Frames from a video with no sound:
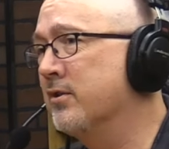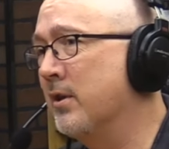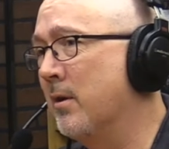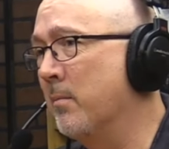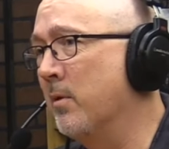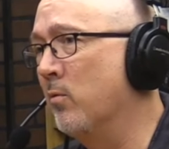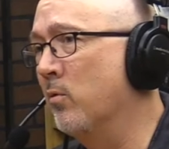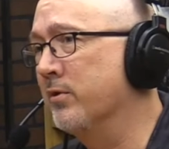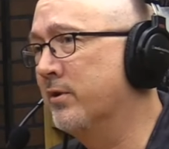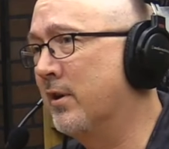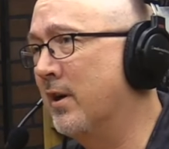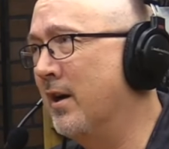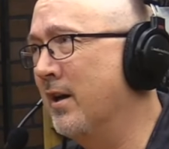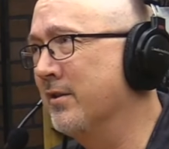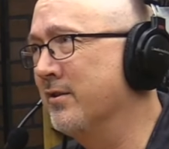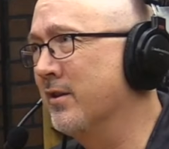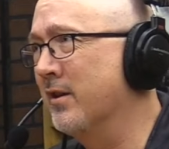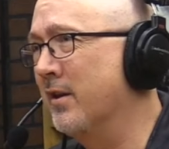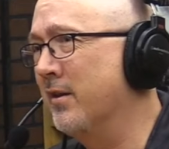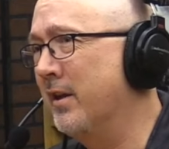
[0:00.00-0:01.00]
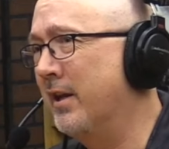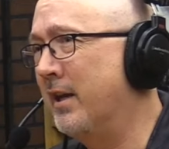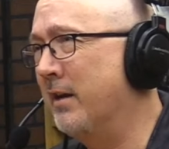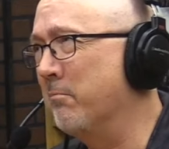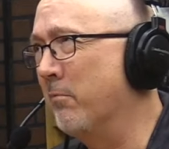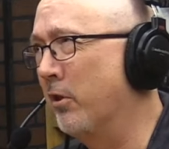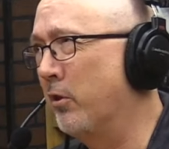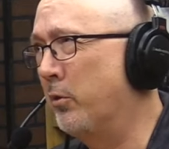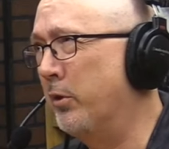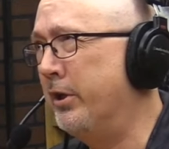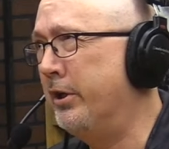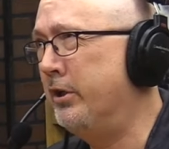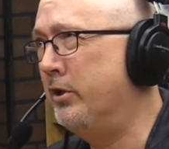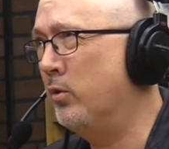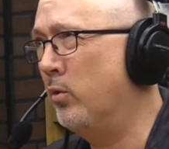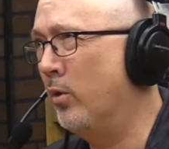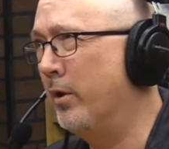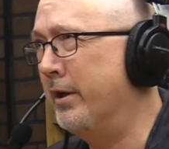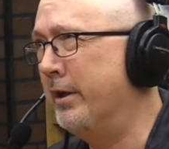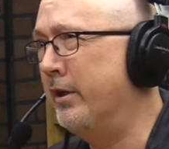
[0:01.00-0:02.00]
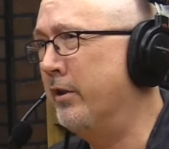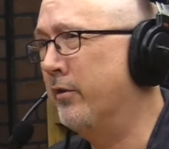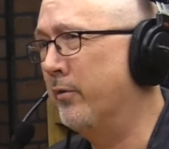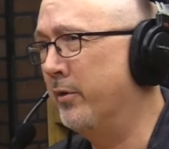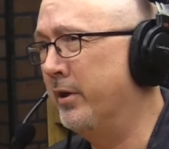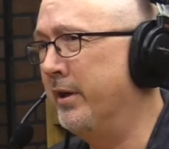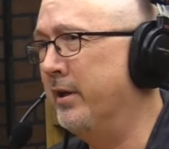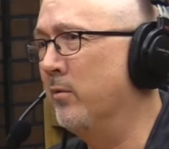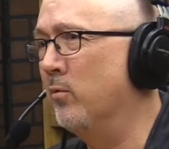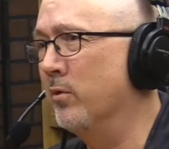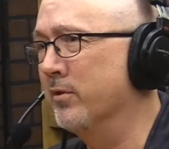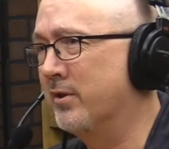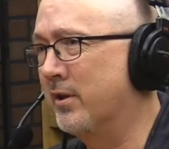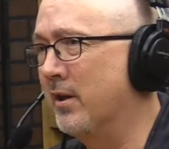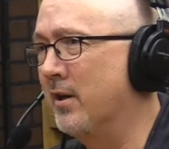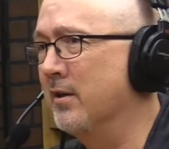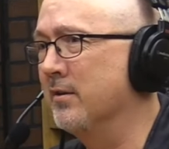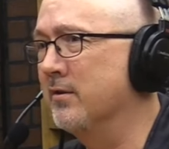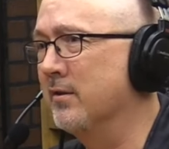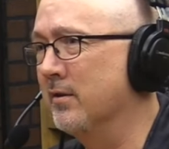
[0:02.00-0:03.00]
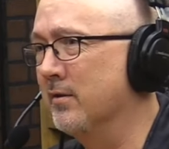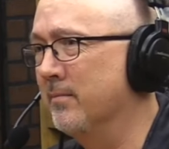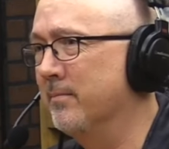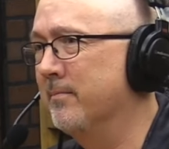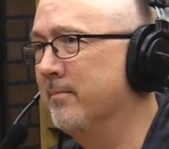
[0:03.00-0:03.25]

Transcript: some in Wisconsin. I think I'm 323 in Wisconsin.